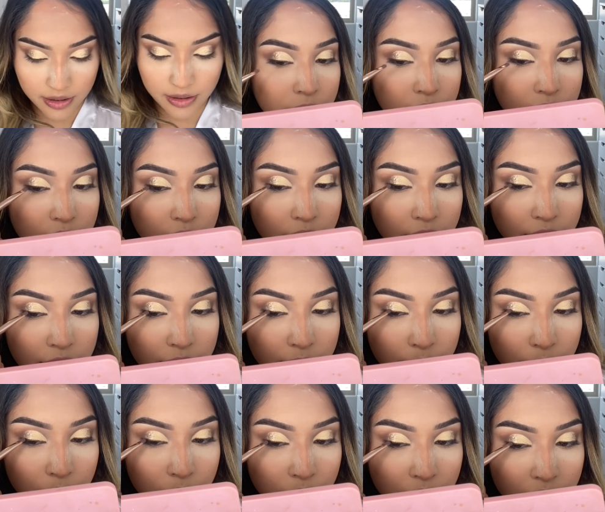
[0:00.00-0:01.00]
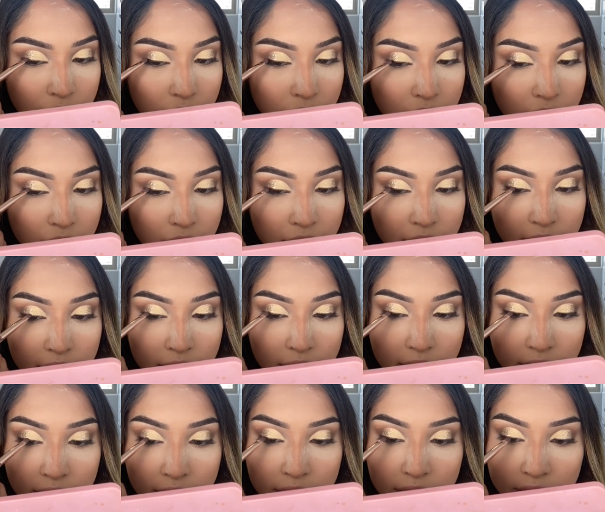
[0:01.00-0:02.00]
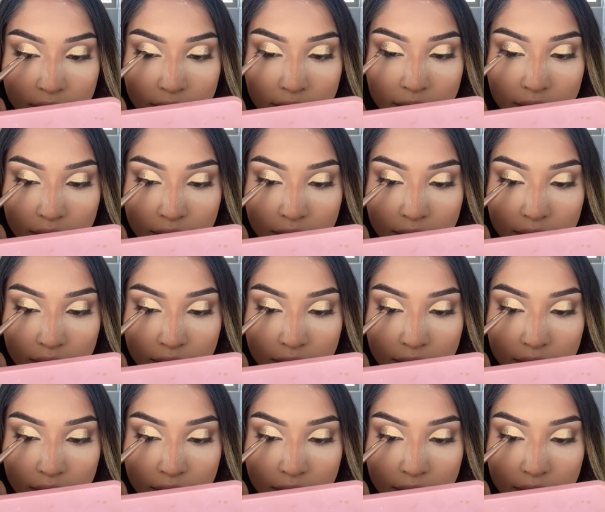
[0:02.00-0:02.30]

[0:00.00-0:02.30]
I'm just gonna smoke it out like this.